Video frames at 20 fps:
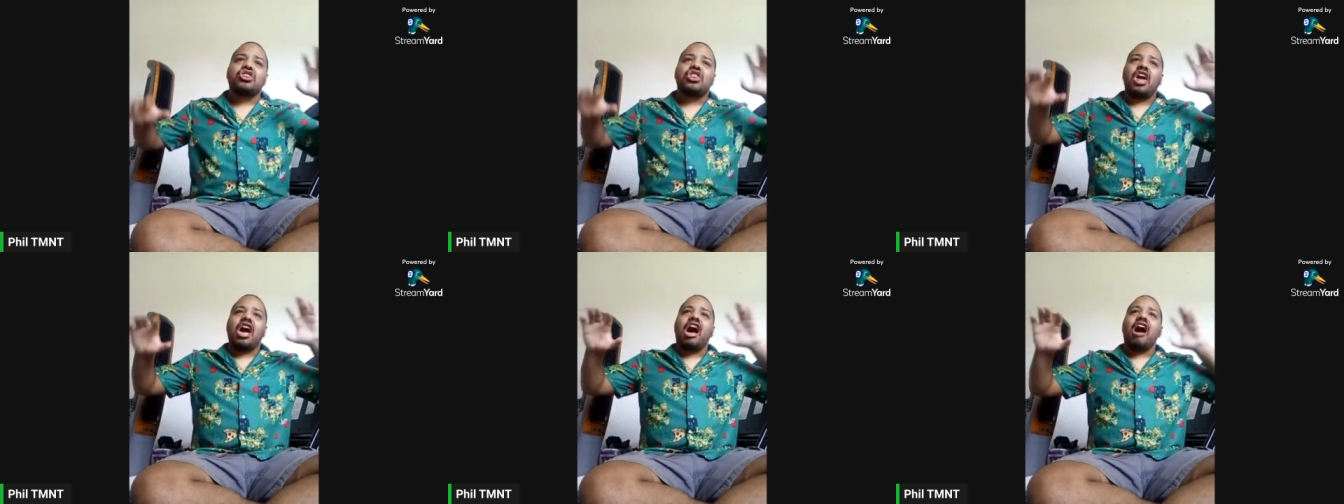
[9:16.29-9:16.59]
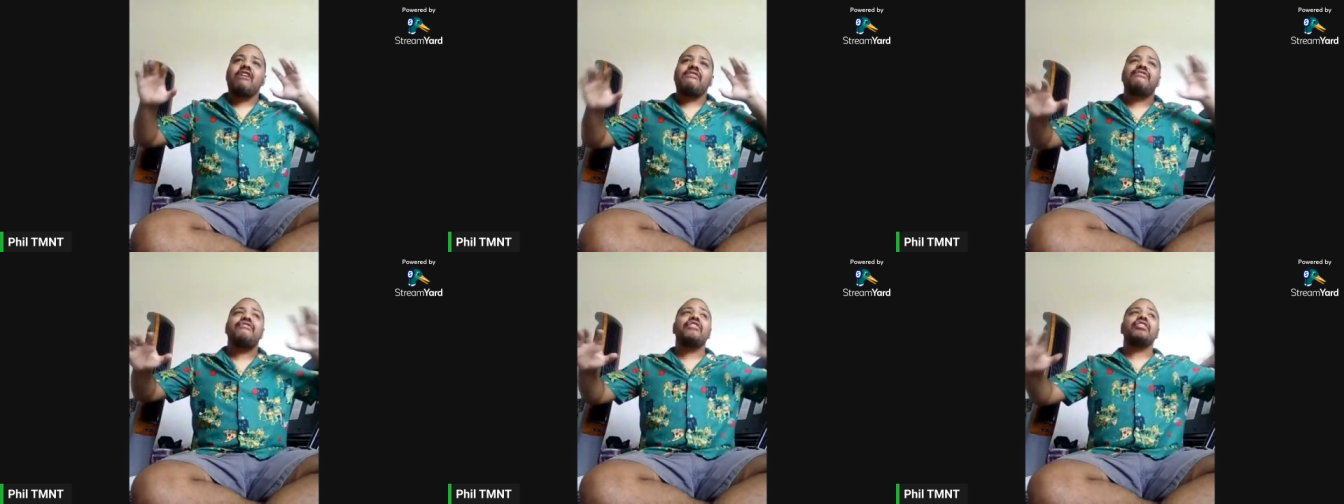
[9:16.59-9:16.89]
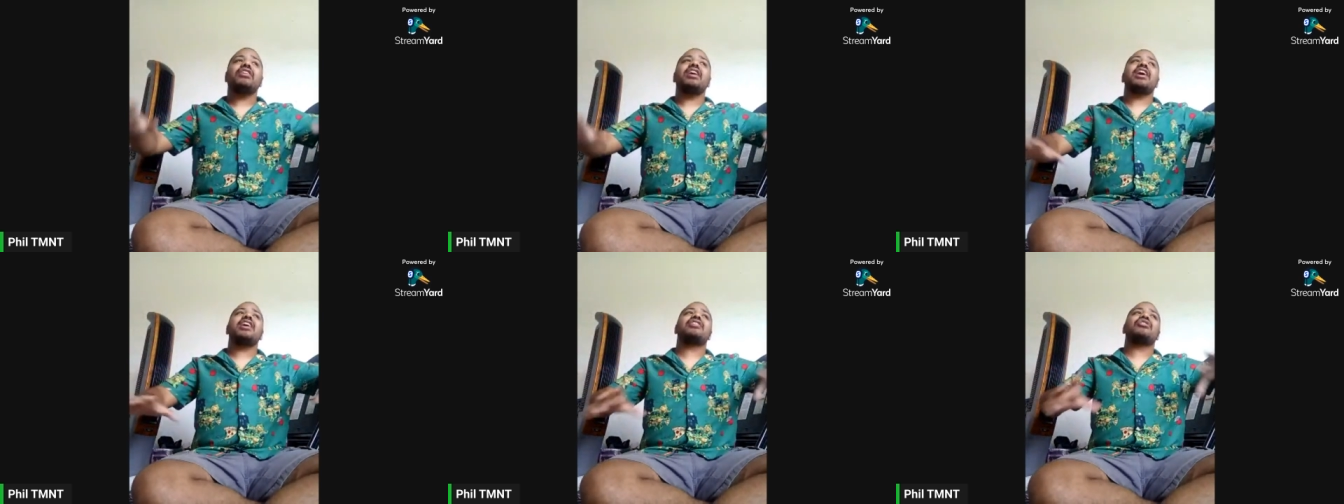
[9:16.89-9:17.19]
I feel
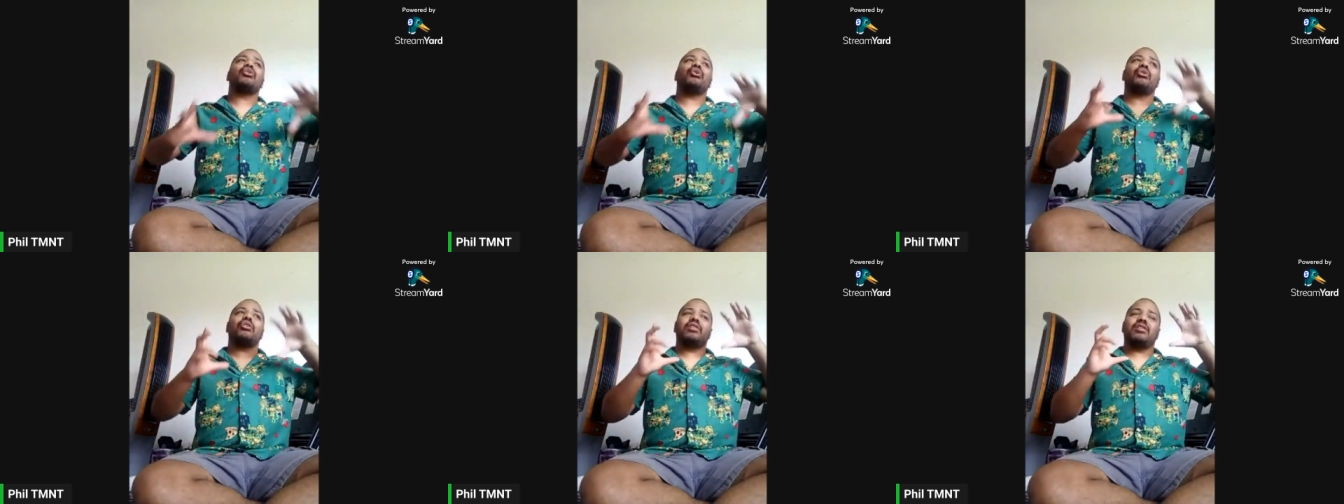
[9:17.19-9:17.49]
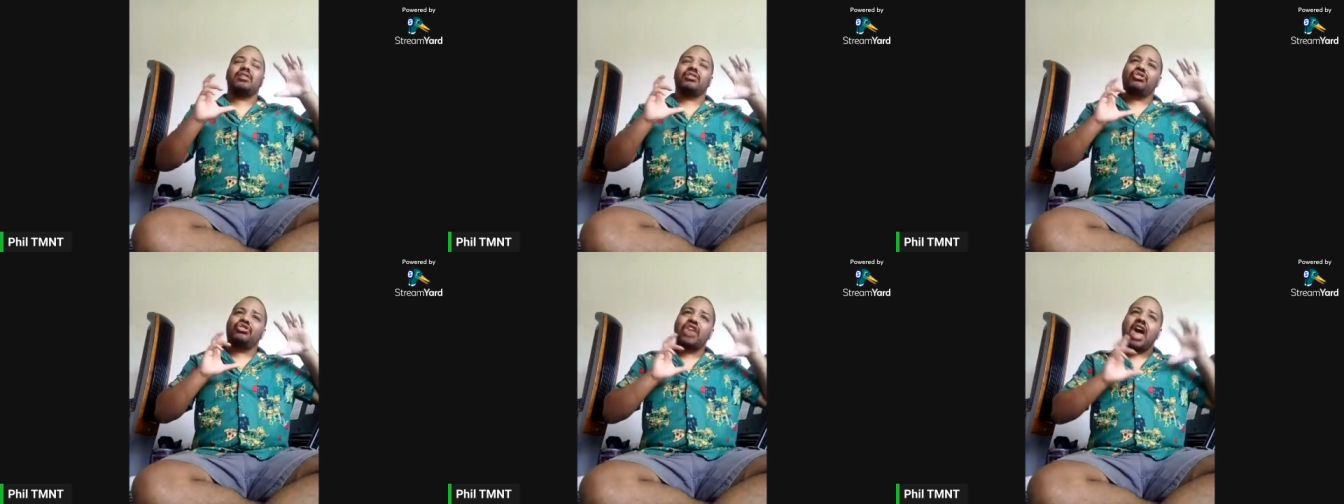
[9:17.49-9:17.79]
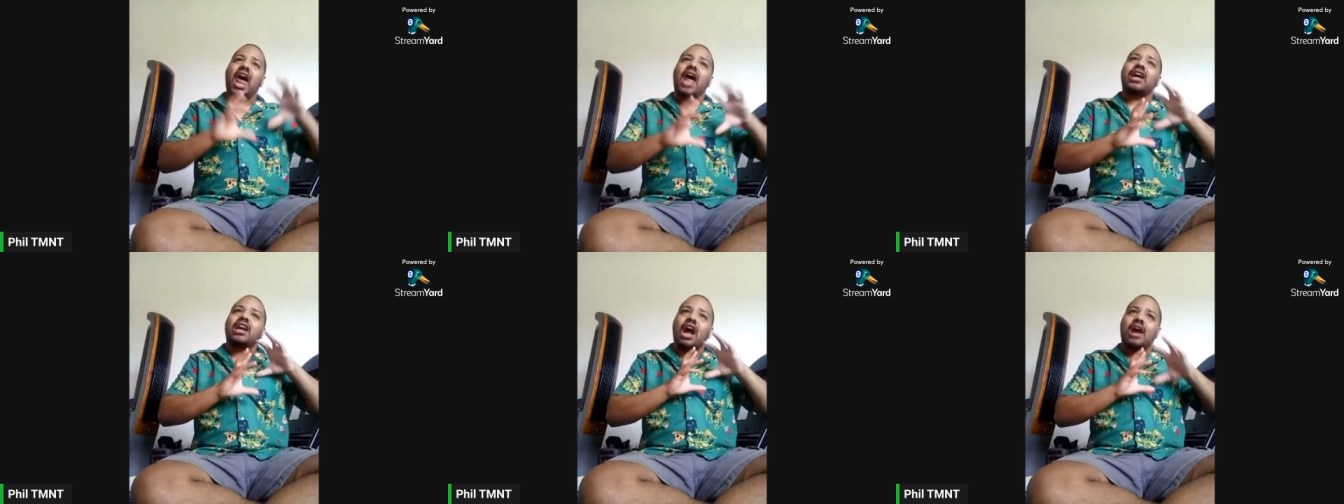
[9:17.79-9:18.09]
like
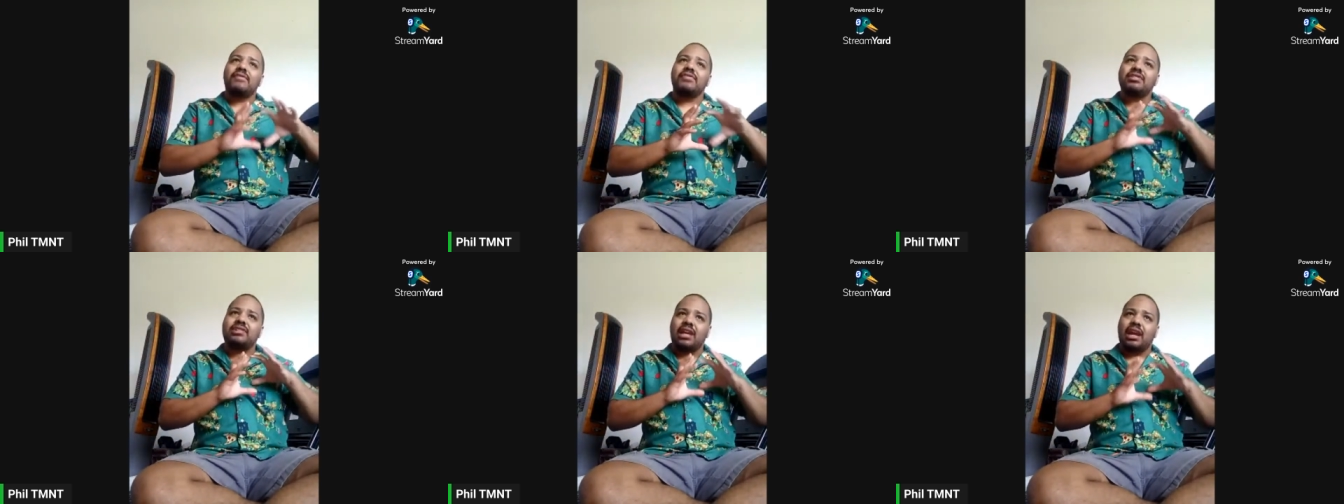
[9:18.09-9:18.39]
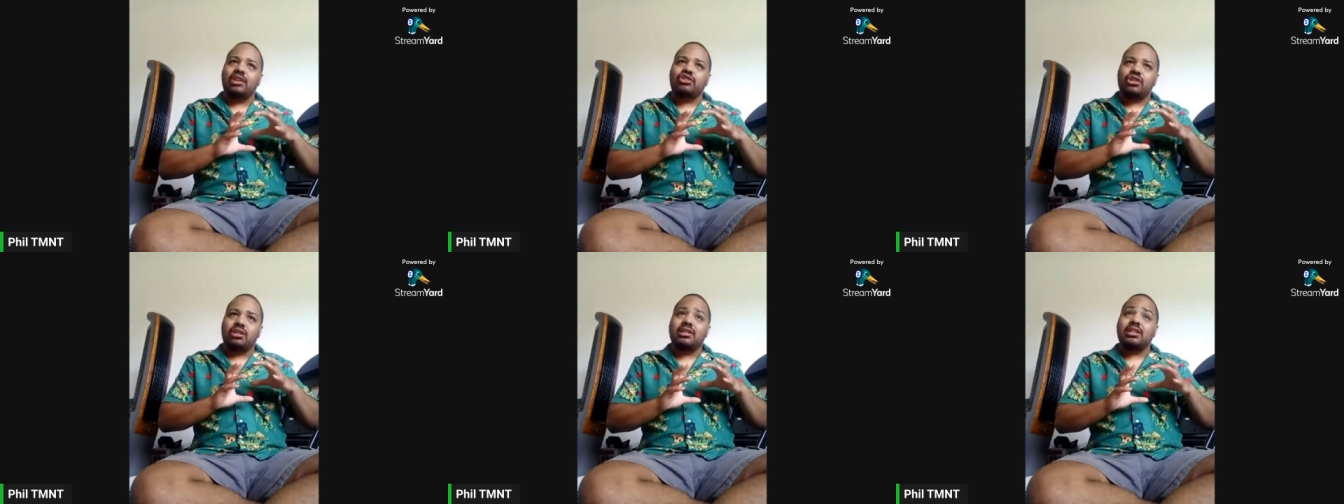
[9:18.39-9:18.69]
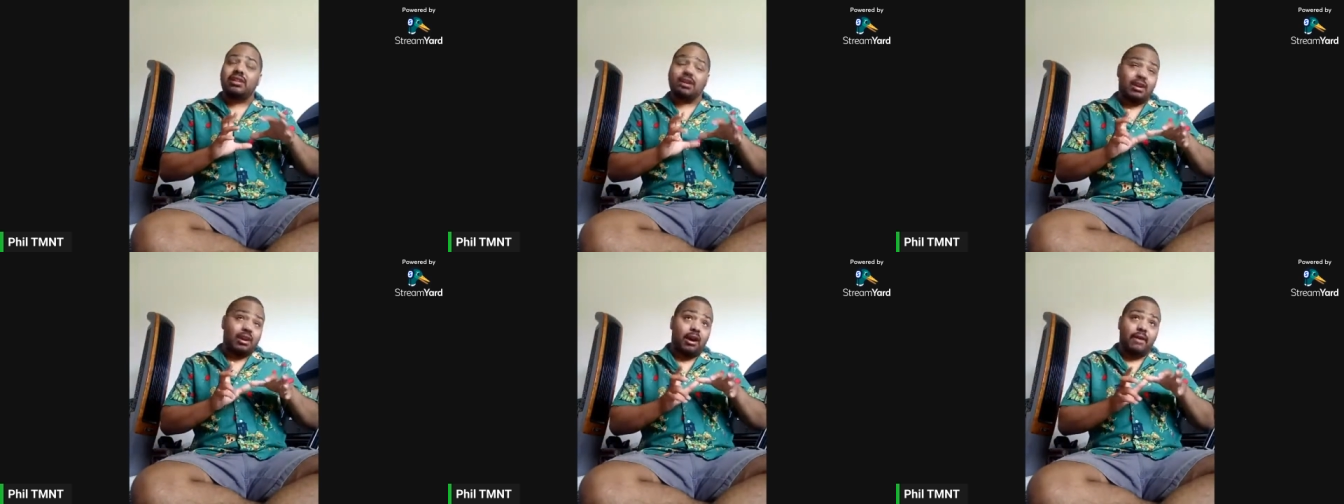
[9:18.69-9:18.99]
that conversation,
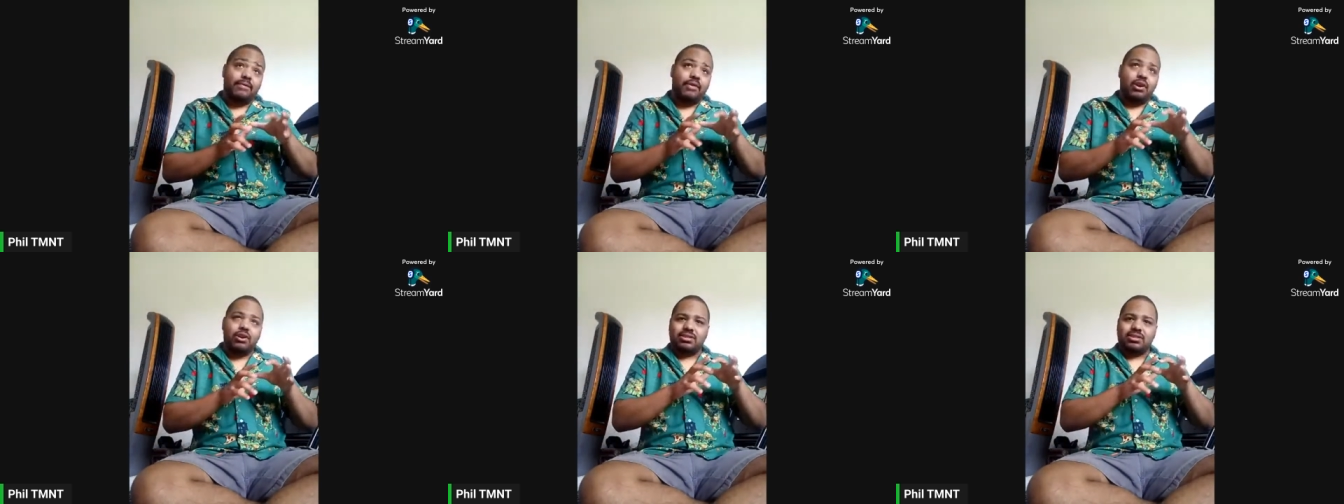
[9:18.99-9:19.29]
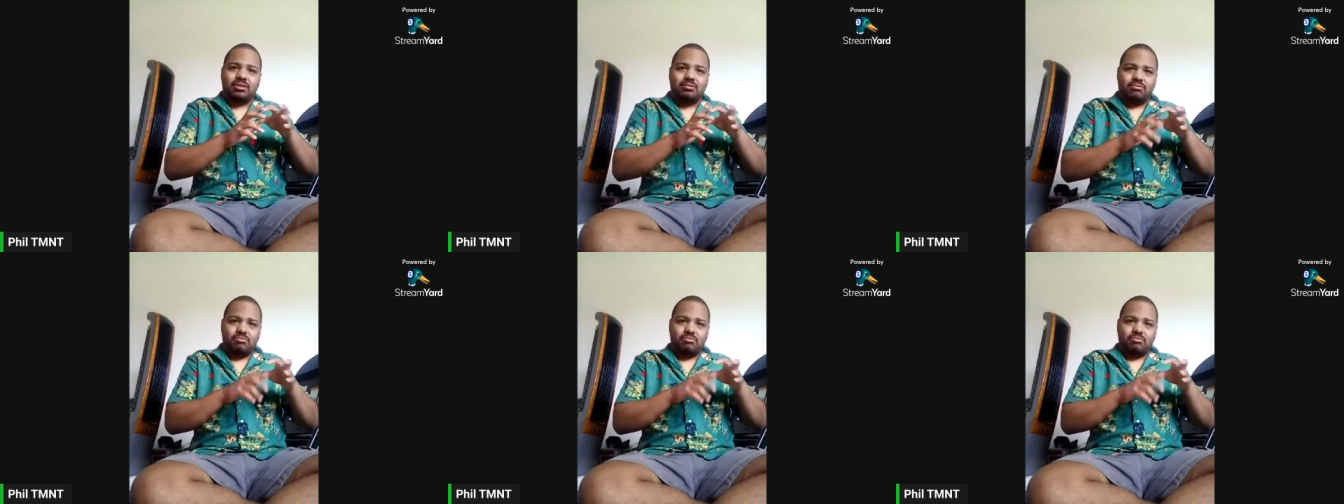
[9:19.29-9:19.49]
of course,